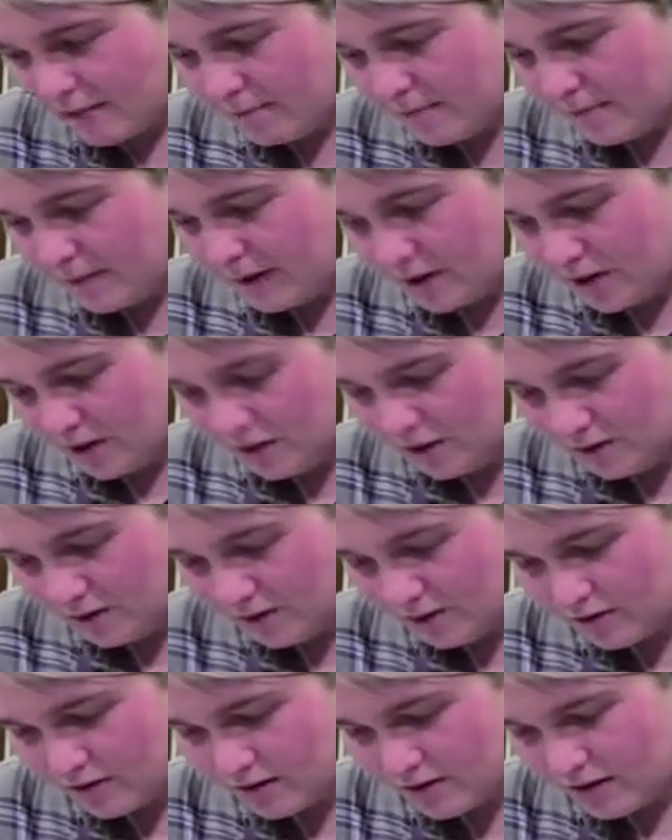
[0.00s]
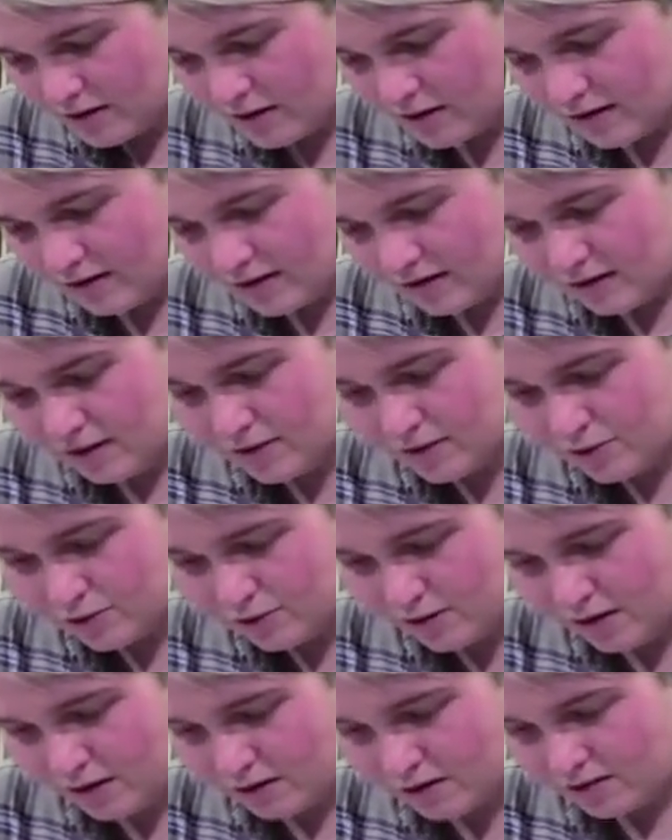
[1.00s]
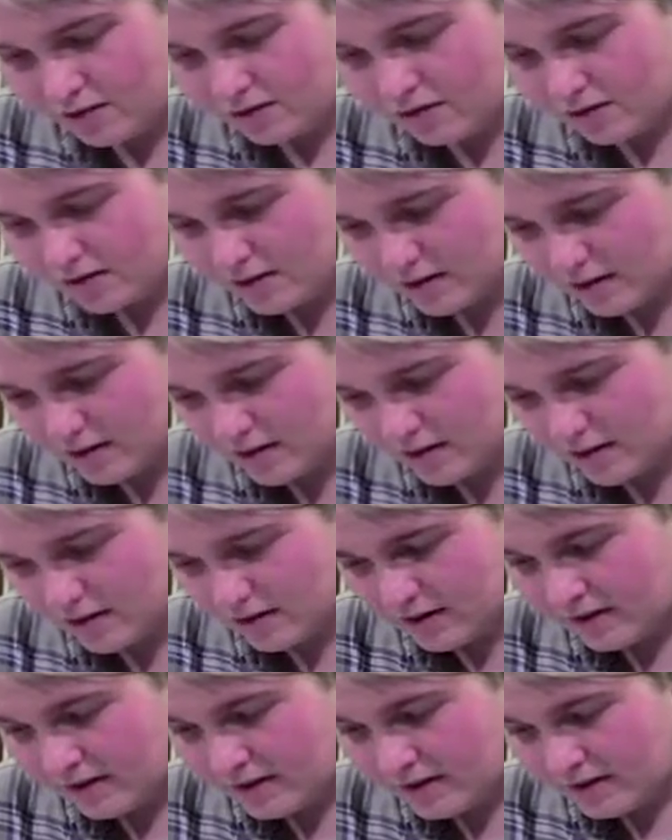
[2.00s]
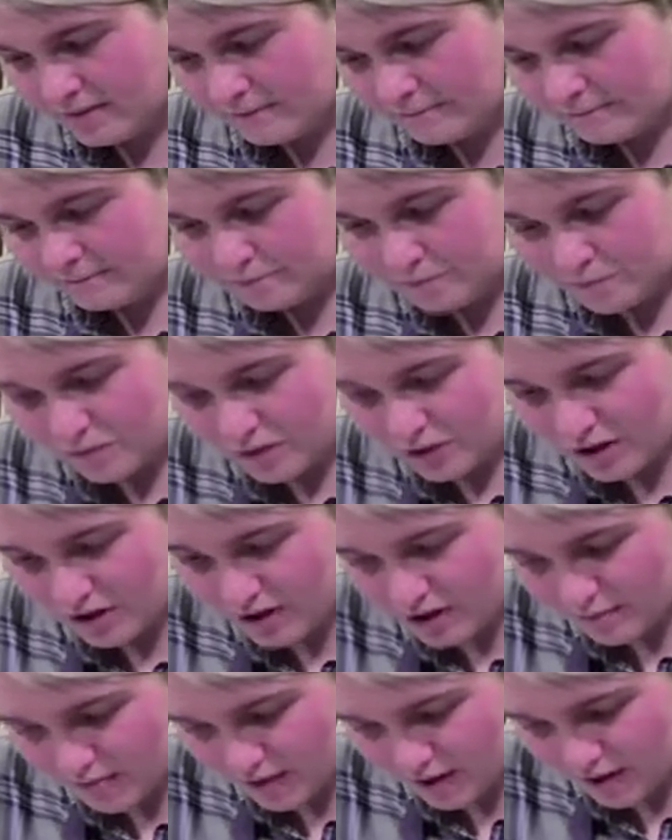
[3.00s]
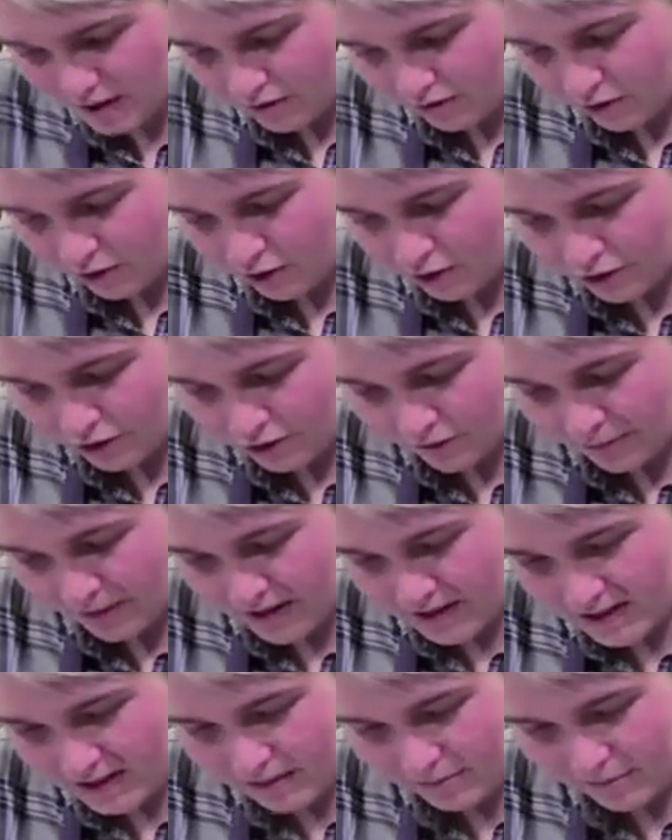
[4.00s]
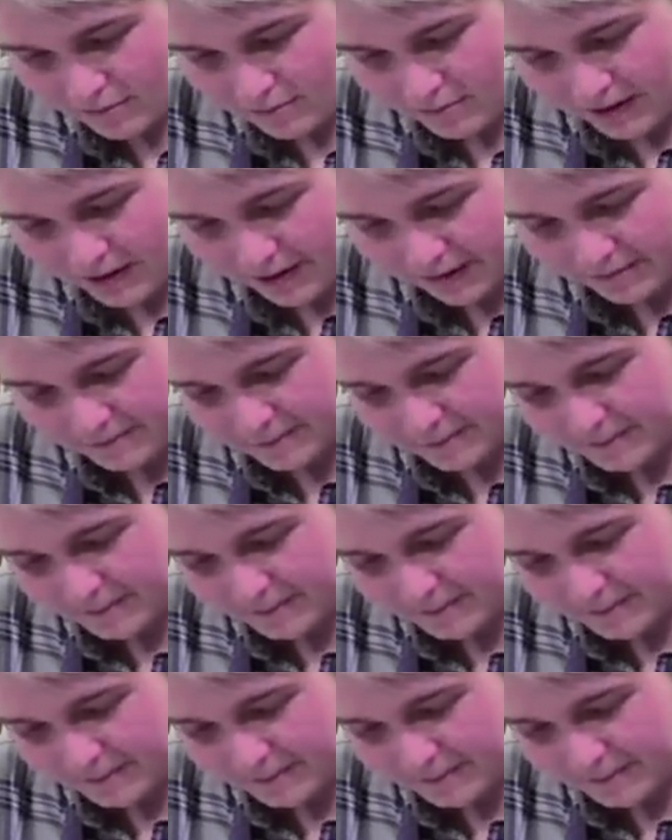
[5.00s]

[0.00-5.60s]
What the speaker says: because it's too hard. So this means you've cooked your pasta properly.